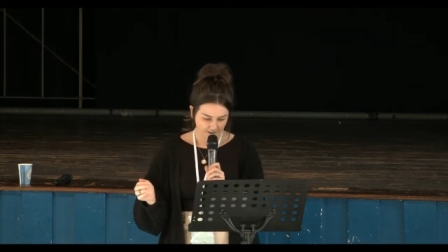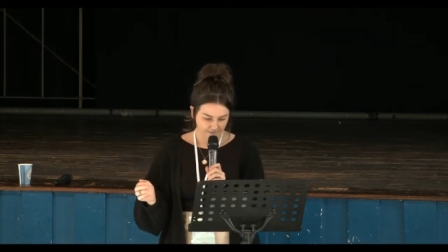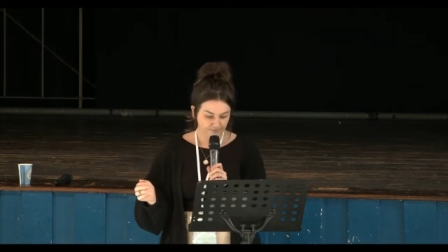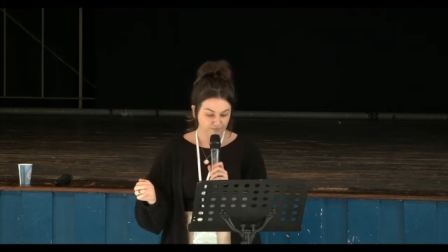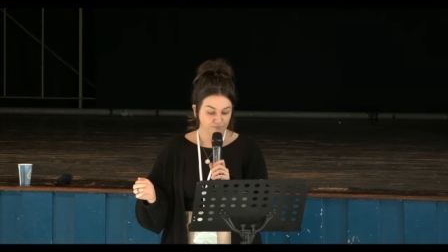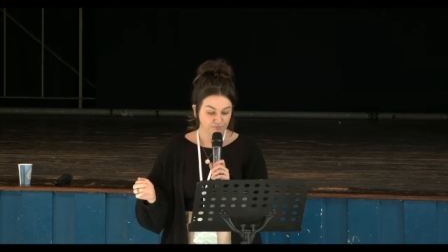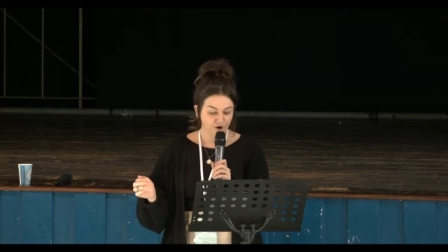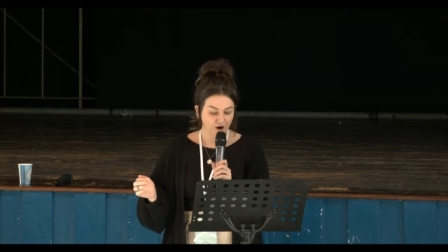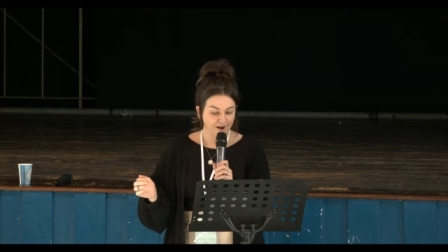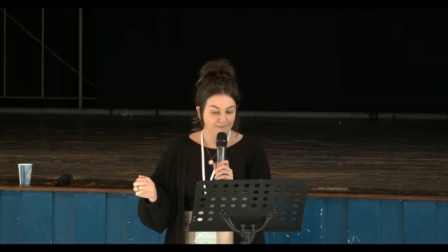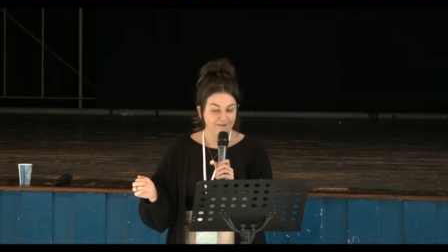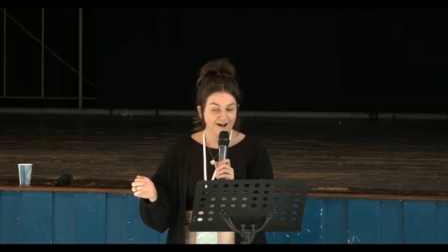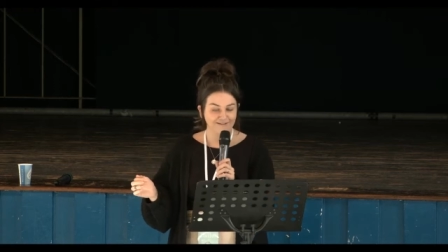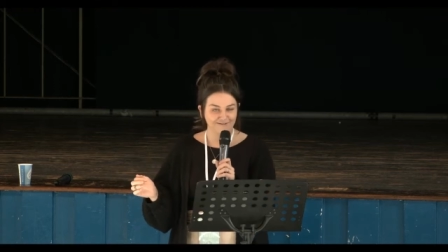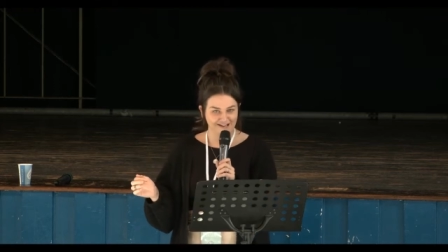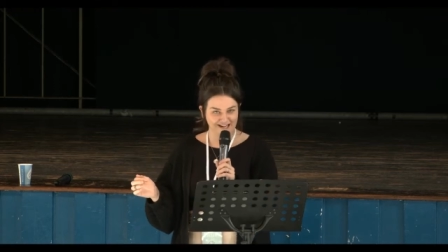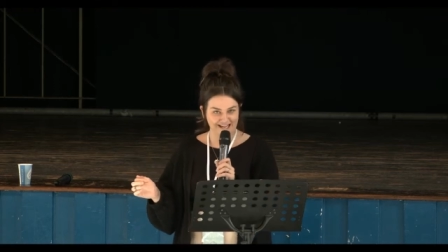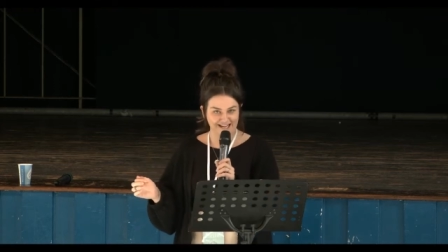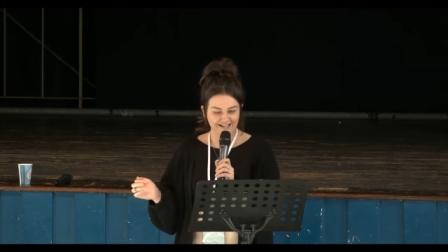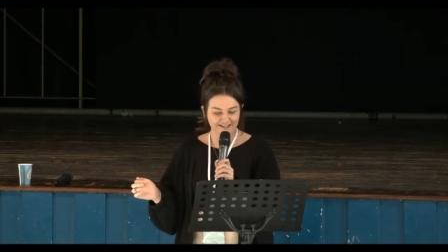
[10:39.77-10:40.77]

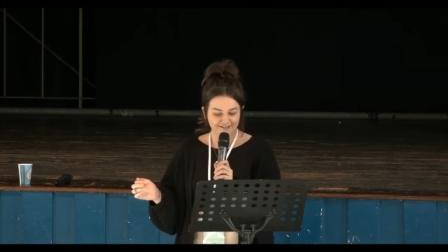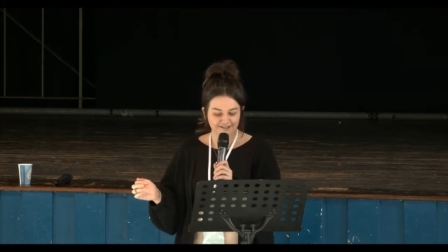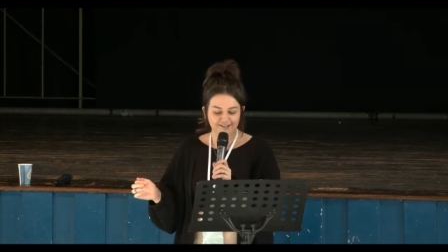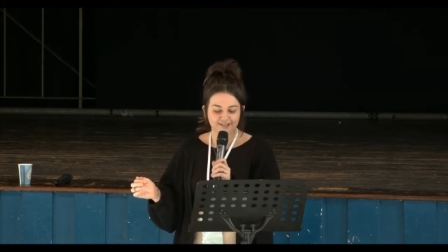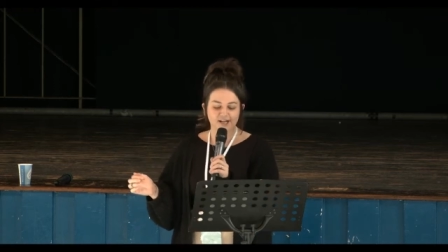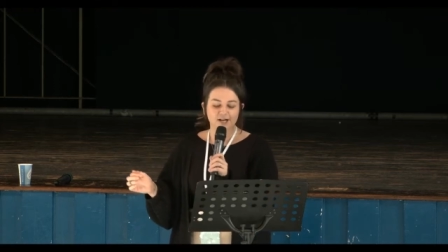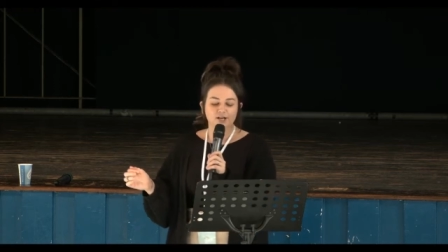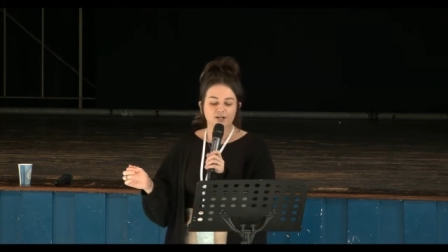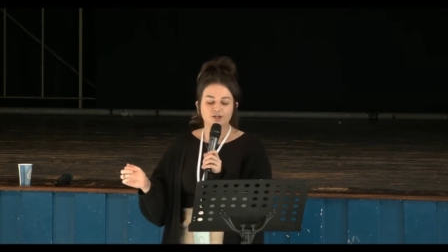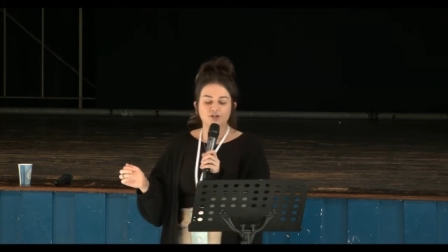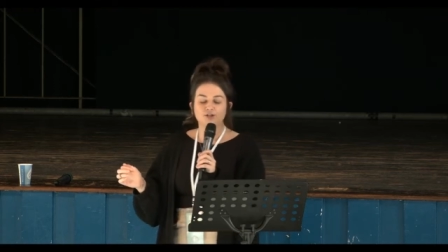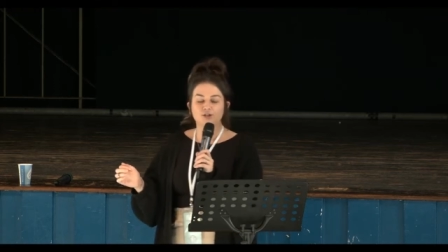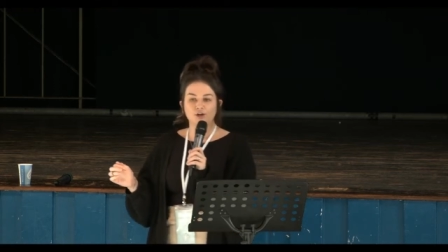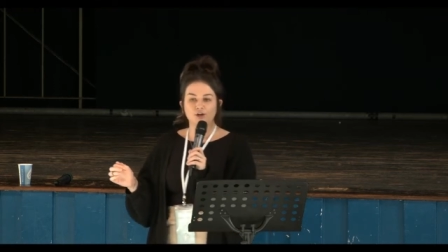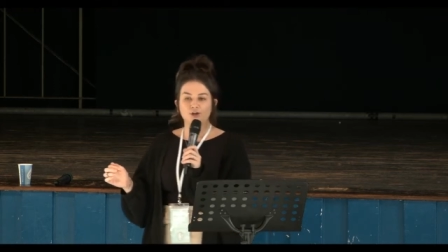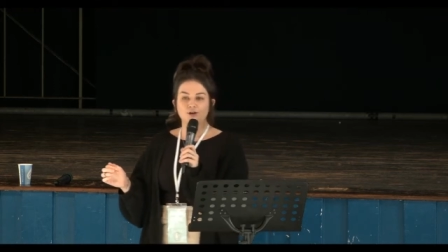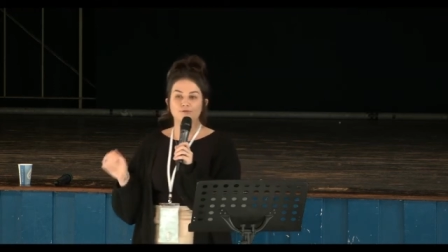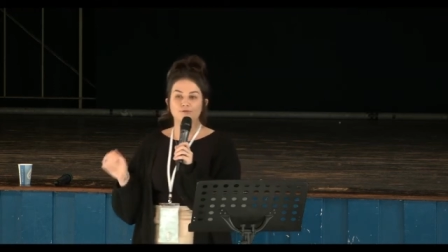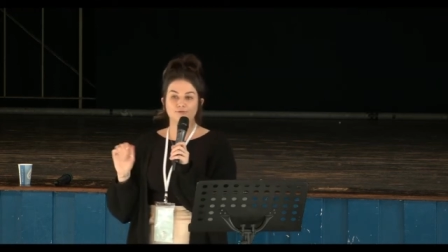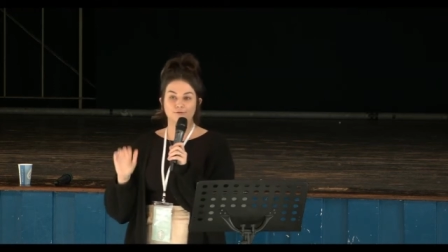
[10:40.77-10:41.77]
primarily
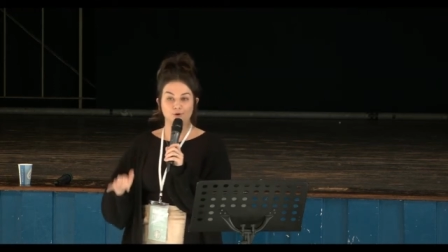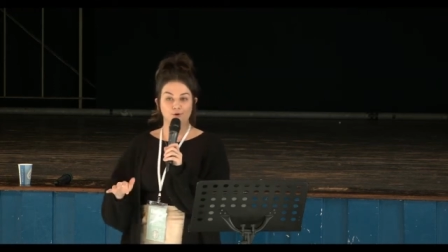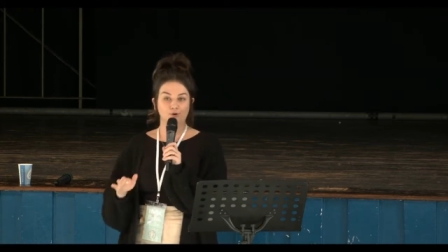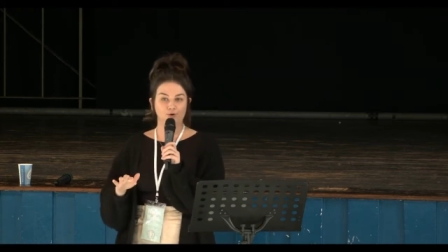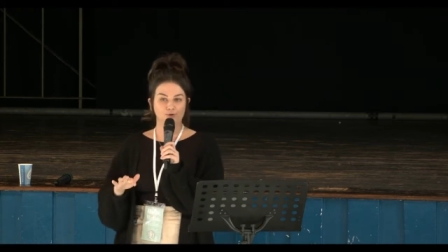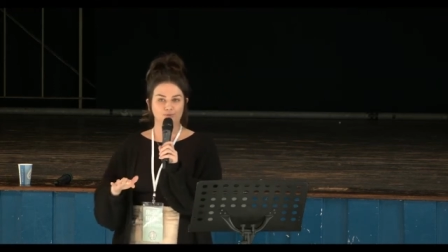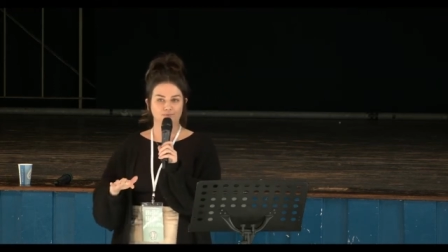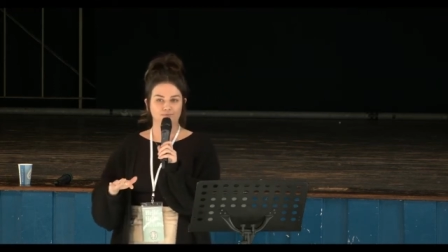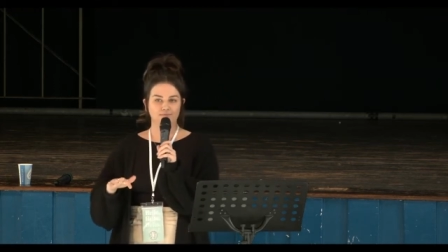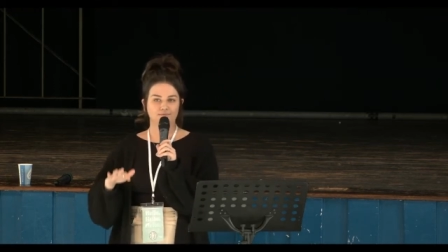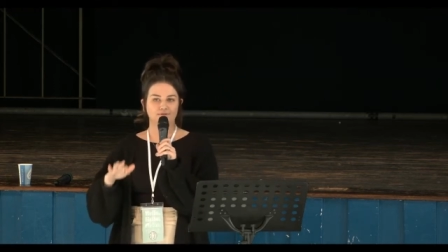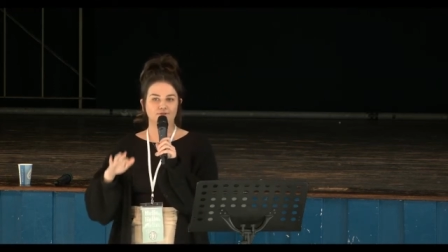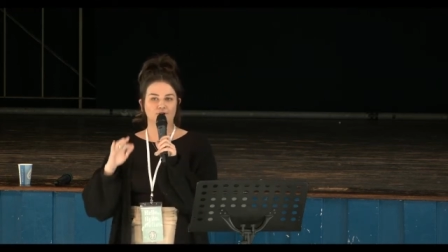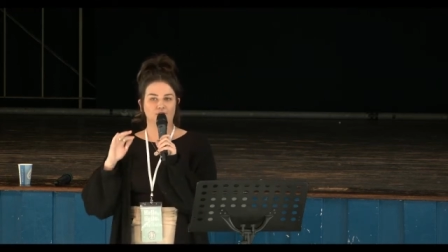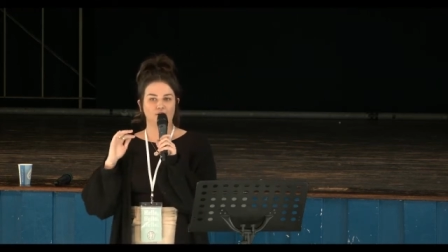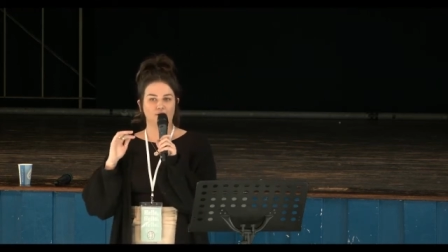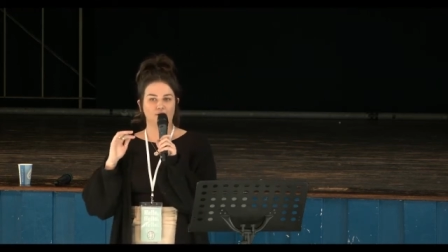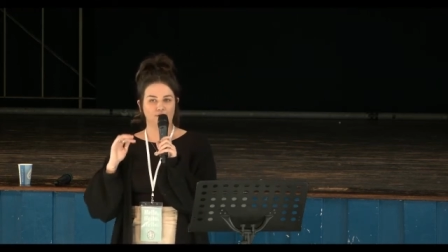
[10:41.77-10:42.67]
two forms